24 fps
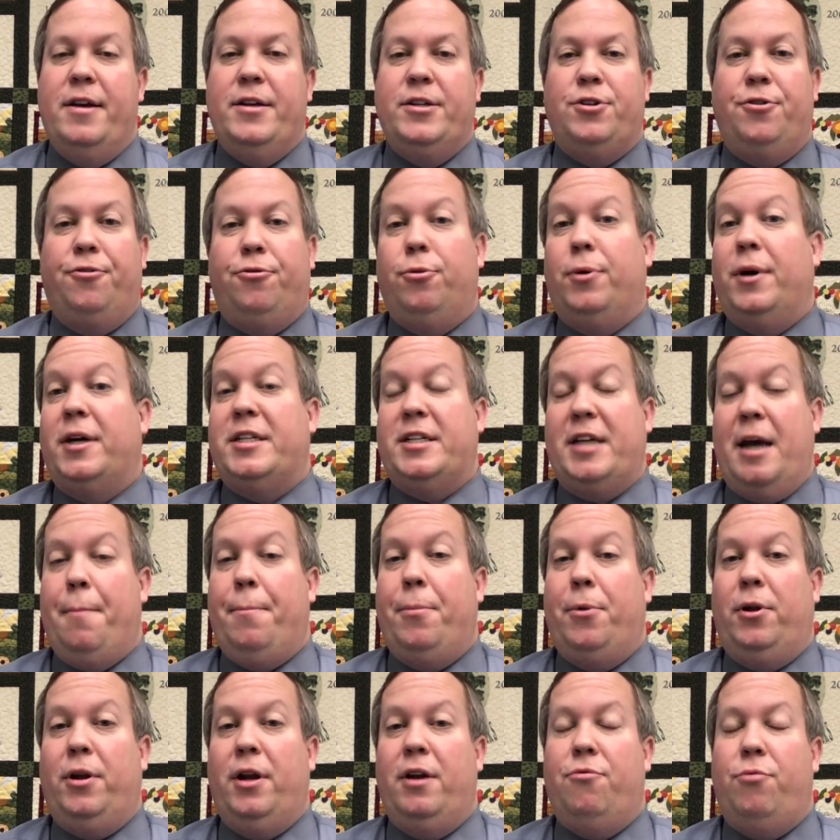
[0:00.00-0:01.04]
So, for
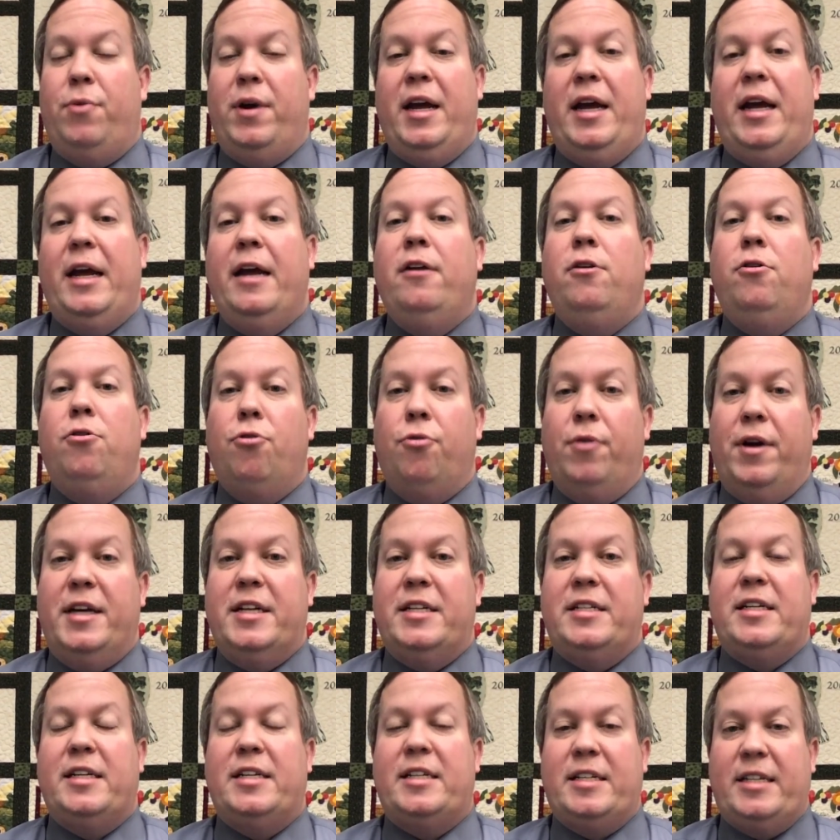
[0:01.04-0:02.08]
example, if we
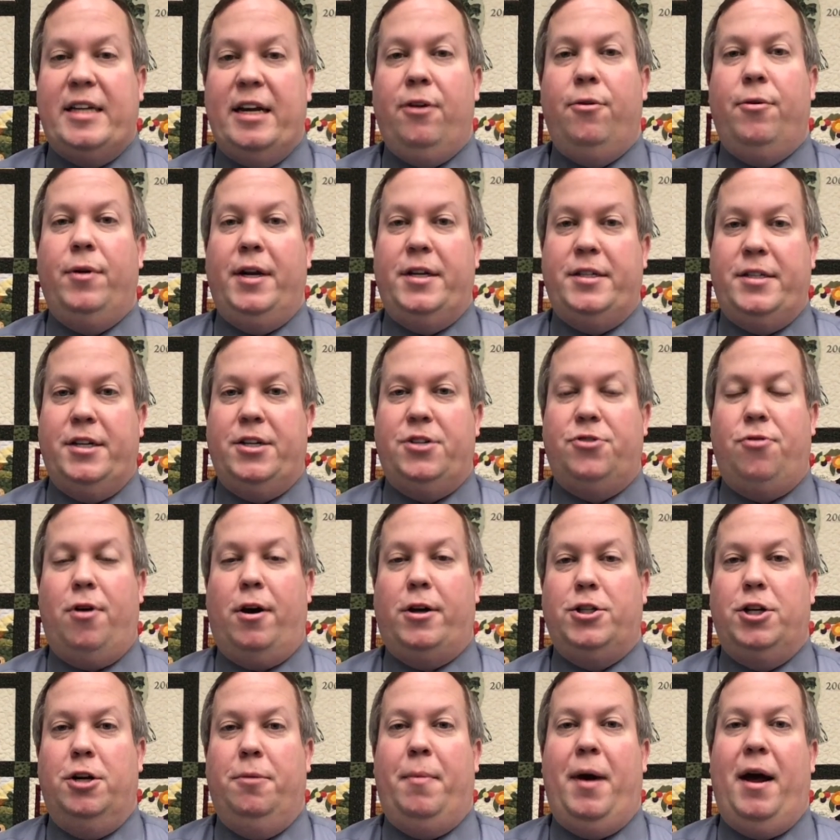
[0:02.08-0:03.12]
increase synchronous
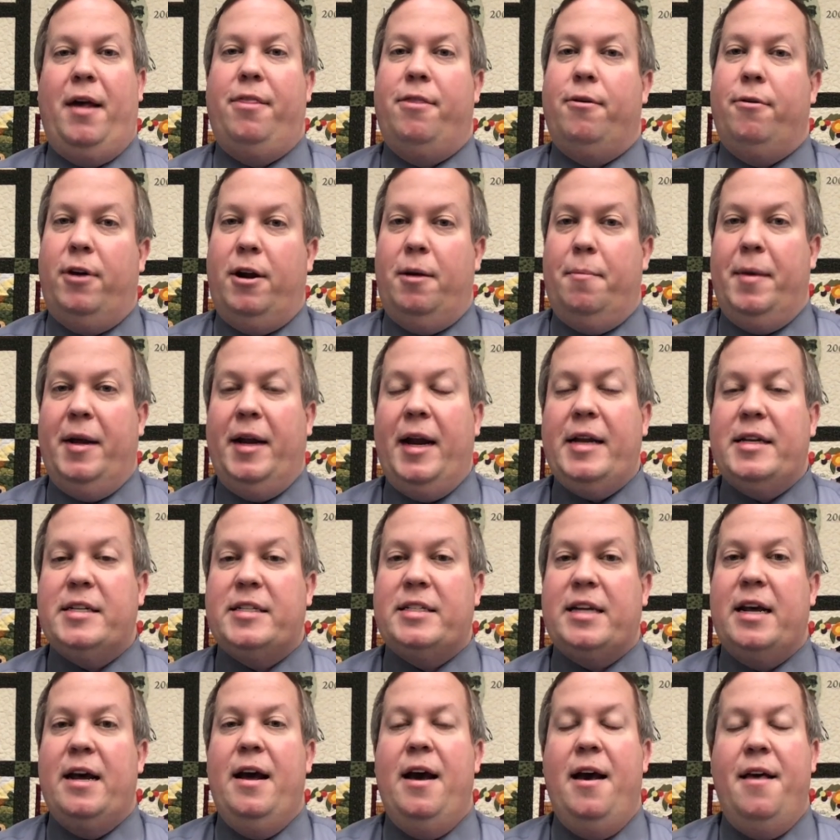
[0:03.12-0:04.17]
instruction by 30
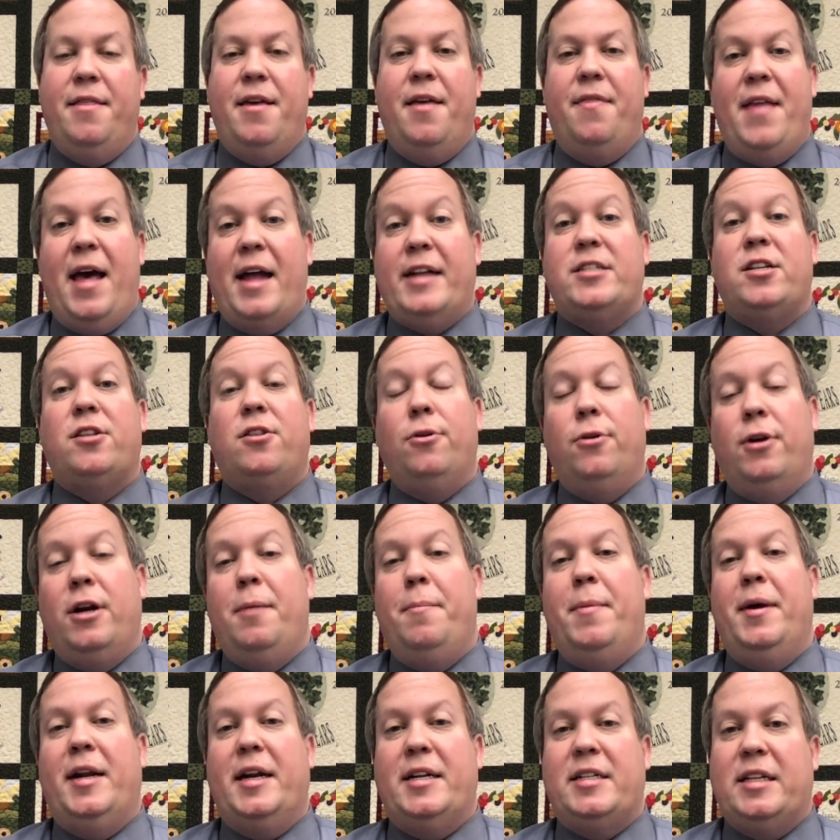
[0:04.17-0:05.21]
minutes, then that's 30
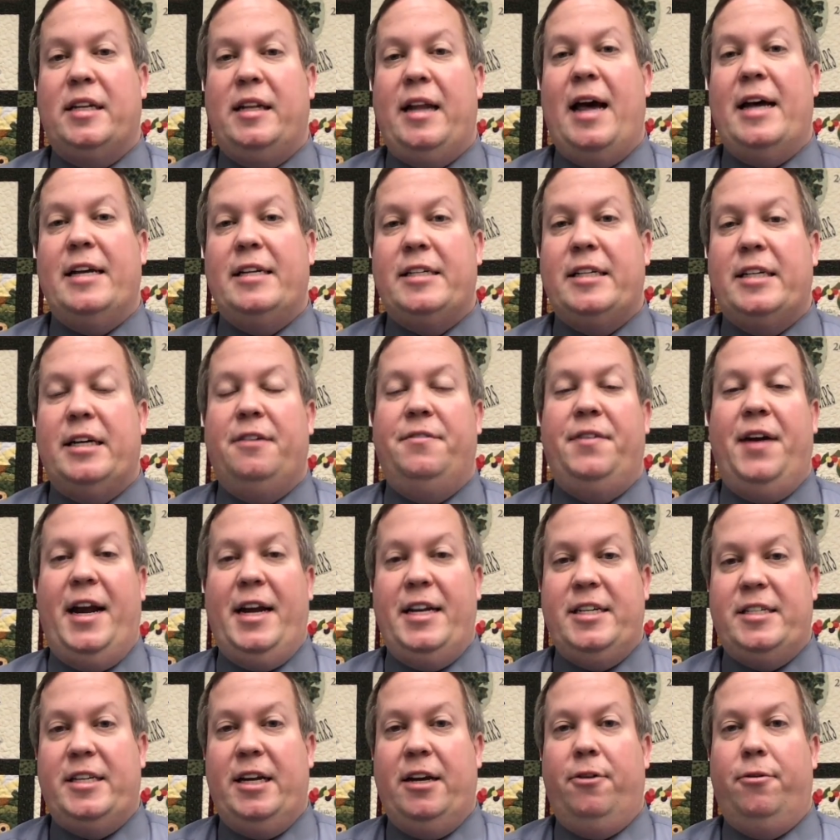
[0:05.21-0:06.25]
minutes less of
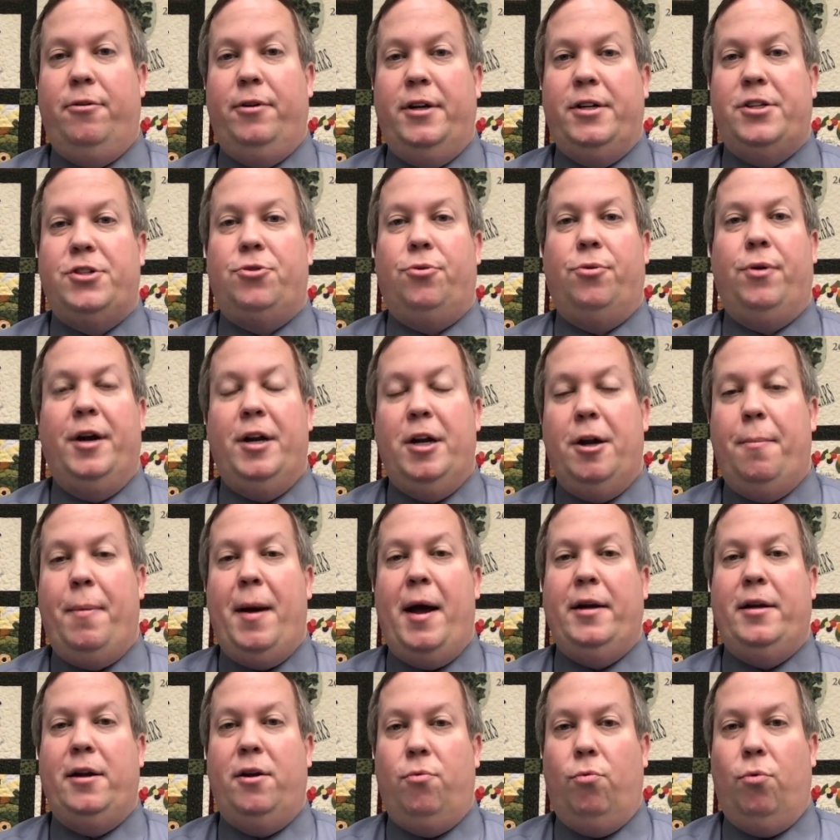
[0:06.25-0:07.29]
asynchronous or
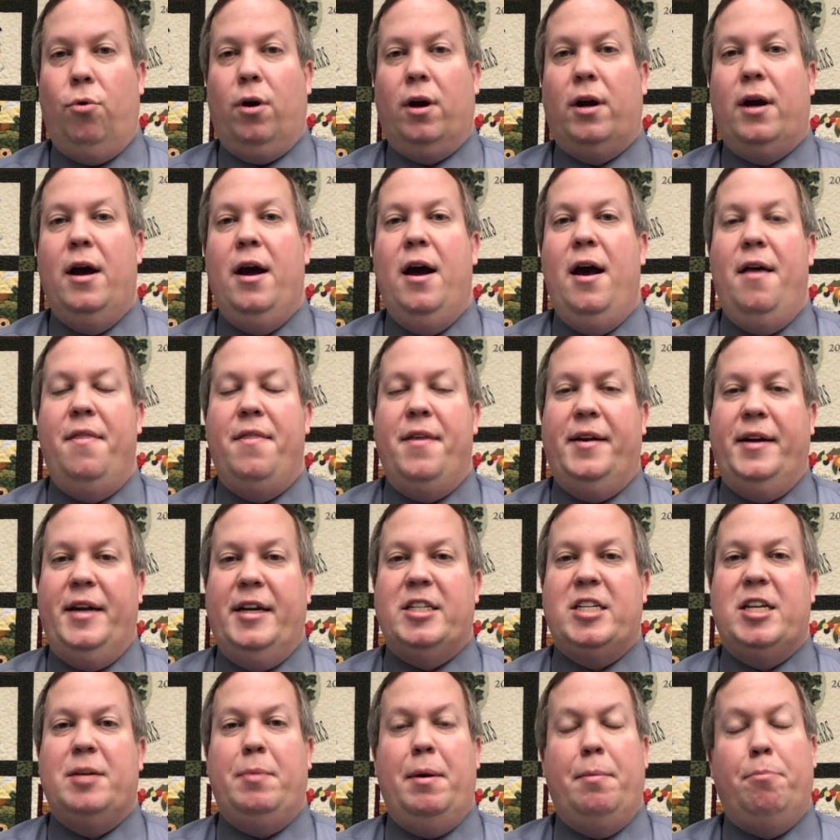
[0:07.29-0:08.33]
independent work that needs
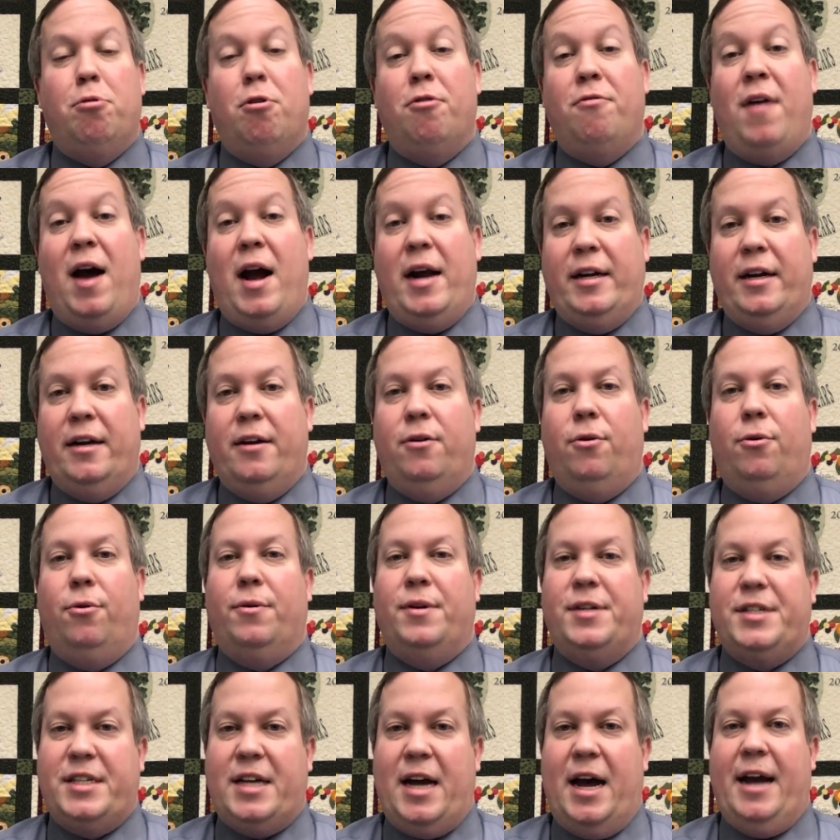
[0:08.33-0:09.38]
to be provided or
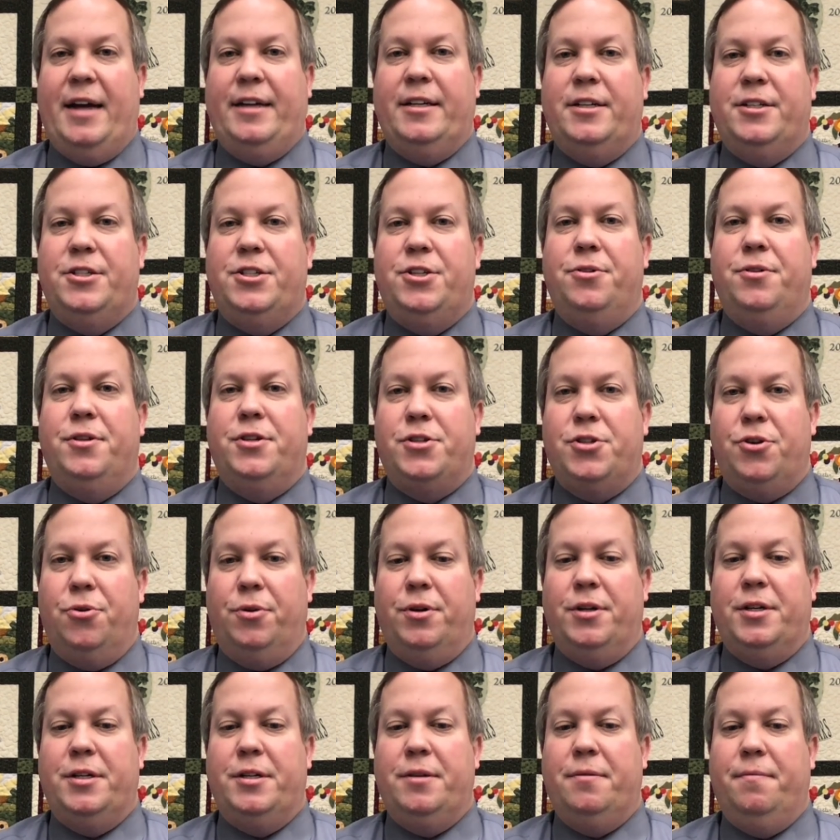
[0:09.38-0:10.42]
assigned to the
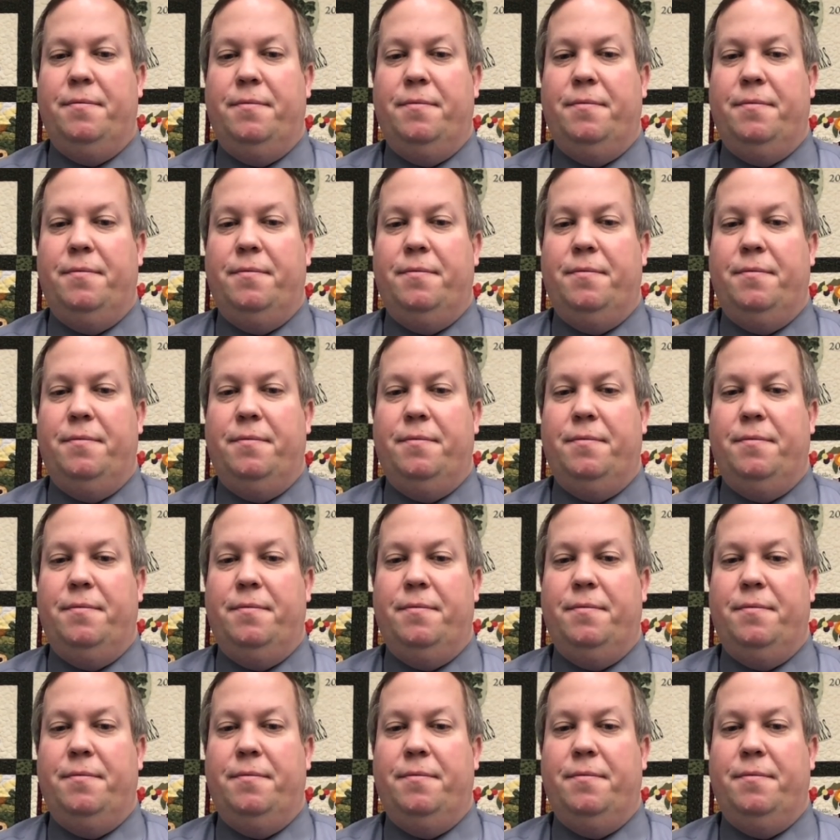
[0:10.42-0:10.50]
student.